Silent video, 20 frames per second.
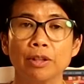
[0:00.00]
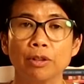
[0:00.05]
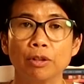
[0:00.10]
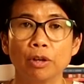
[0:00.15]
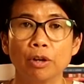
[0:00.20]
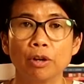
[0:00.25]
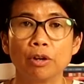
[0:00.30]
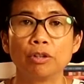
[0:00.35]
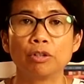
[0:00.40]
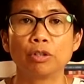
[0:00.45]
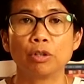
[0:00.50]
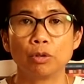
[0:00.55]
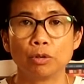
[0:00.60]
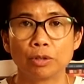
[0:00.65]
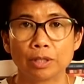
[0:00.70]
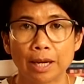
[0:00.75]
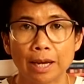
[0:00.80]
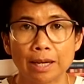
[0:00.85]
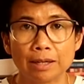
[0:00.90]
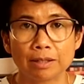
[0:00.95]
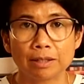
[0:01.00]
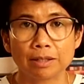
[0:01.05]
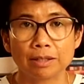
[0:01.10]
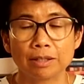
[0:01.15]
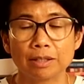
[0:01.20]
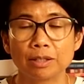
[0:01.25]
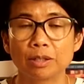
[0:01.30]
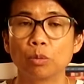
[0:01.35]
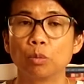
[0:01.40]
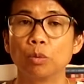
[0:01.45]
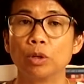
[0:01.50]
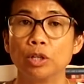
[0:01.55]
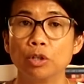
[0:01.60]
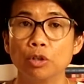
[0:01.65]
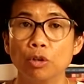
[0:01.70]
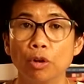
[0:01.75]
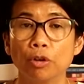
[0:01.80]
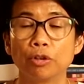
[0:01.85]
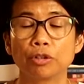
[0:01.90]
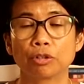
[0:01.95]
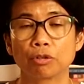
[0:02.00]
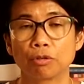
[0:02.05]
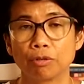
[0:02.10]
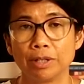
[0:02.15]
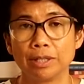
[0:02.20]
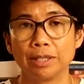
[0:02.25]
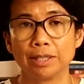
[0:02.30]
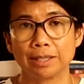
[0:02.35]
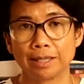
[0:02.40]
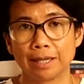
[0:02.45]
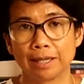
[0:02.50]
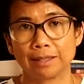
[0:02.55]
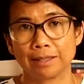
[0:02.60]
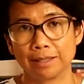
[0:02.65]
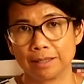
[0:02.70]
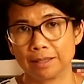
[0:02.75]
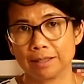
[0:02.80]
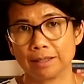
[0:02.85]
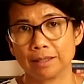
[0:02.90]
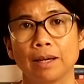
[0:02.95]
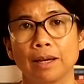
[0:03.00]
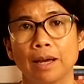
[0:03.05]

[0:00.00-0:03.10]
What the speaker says: those whose cancers were not screen-detected.